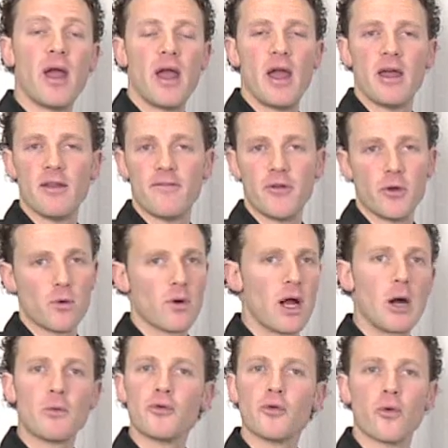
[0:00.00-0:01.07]
And if you were
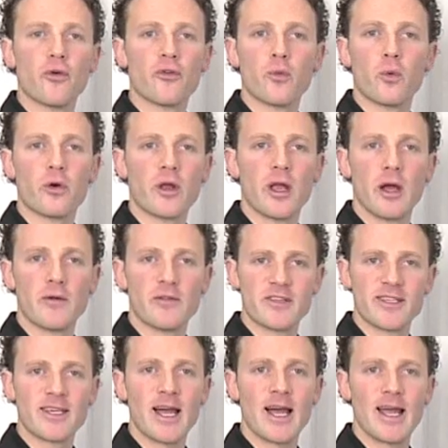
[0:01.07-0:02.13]
outdoors working
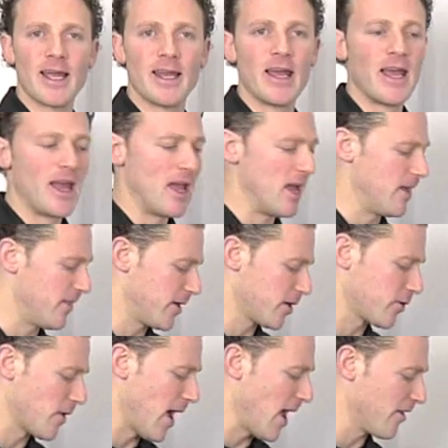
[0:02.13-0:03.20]
outside and the
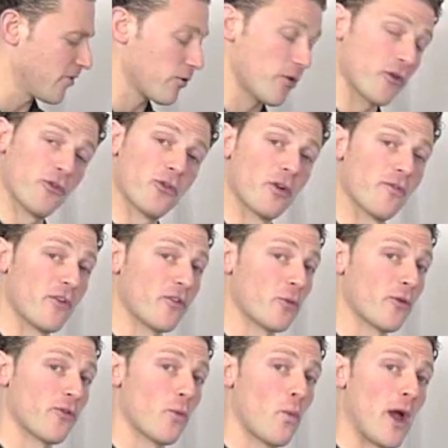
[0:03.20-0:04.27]
grass or the surface
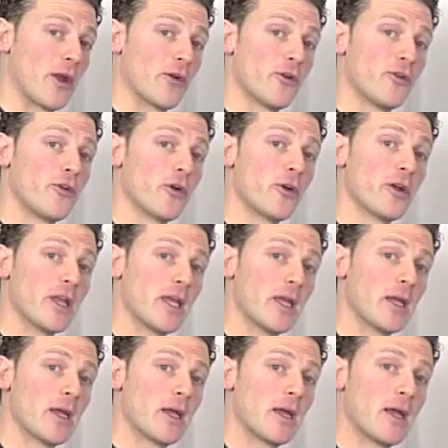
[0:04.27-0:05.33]
was wet or
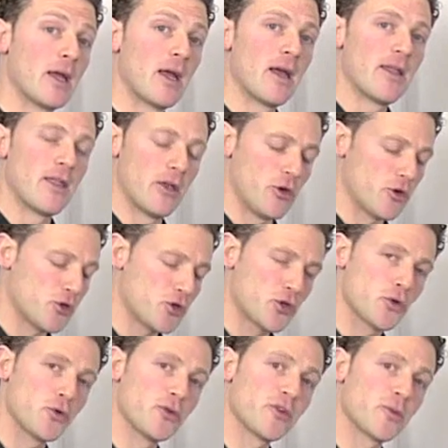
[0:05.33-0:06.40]
dirty, then your
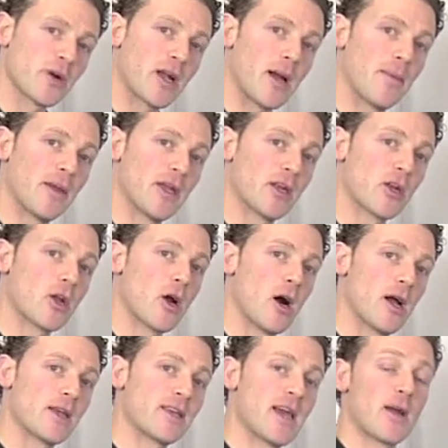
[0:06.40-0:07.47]
shoes were coming in
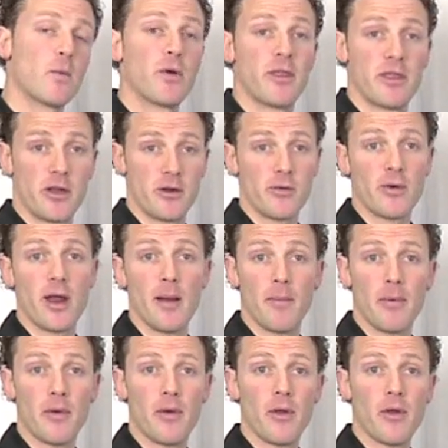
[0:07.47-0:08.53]
contact with the
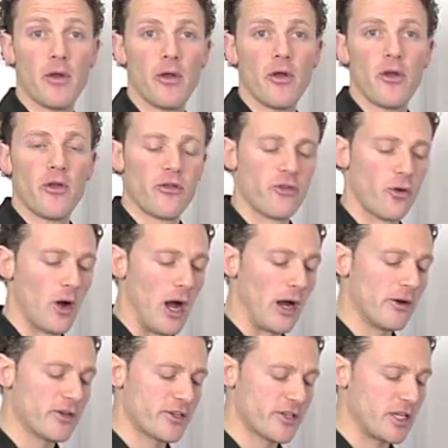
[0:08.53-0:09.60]
grip so
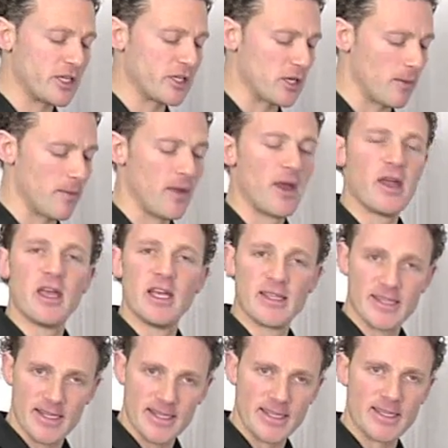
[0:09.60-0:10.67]
our system is
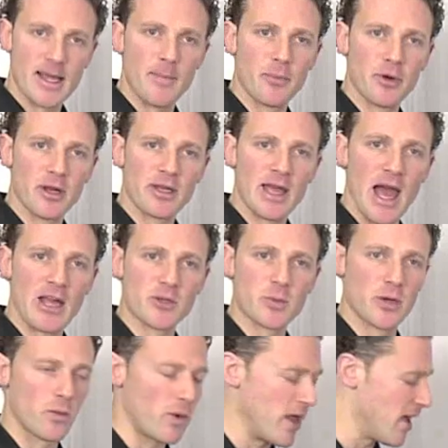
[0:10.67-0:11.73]
a separate
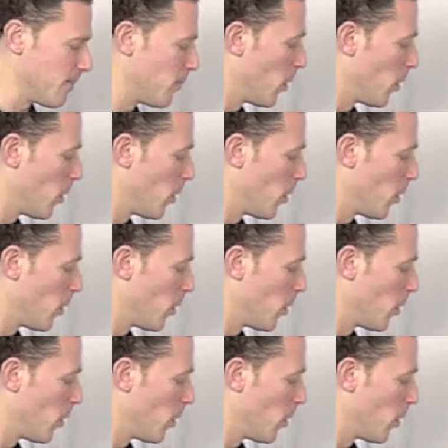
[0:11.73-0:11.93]
attachment. We have